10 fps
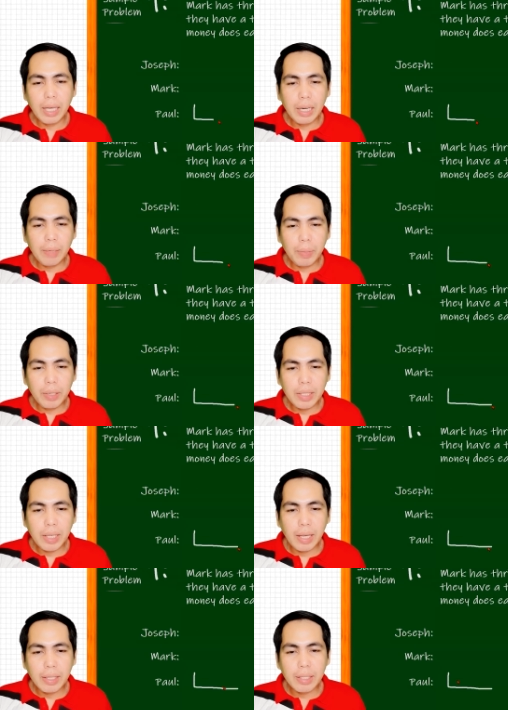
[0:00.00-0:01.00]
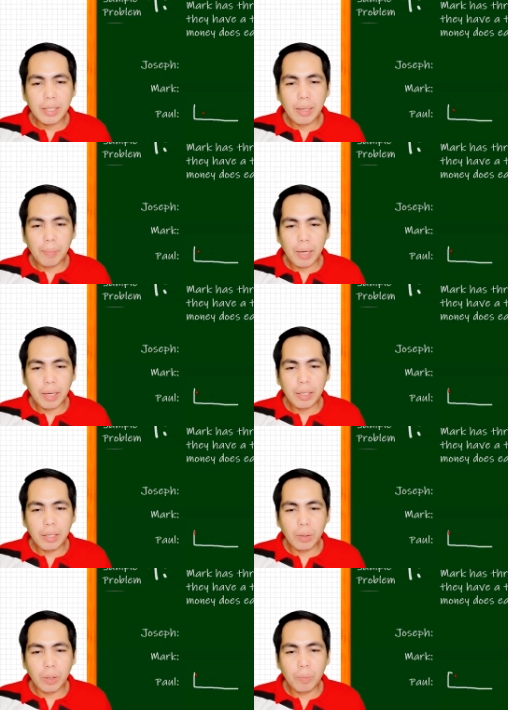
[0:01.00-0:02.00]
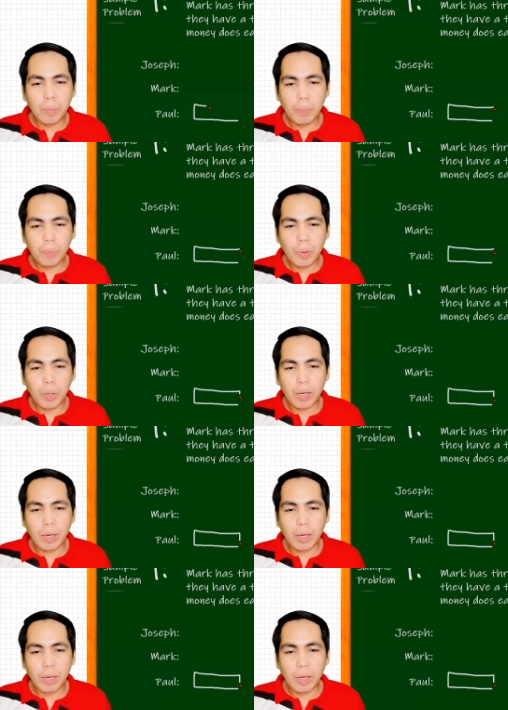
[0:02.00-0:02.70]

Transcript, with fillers: represents the money of Paul.